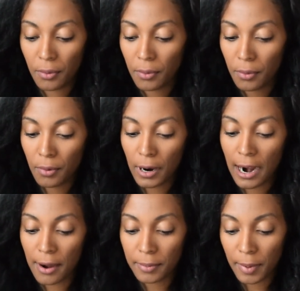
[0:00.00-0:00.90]
Or
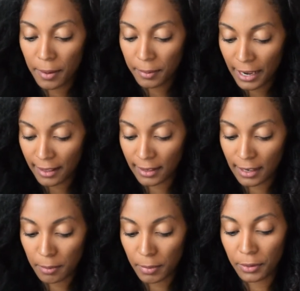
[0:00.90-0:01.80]
I would probably have to
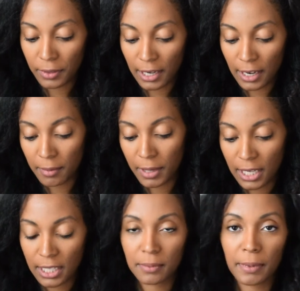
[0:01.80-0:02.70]
keep both in here
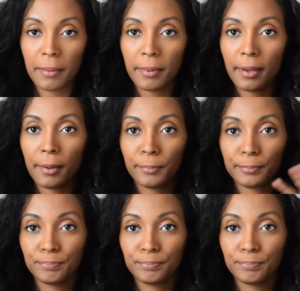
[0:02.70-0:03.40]
because, baby.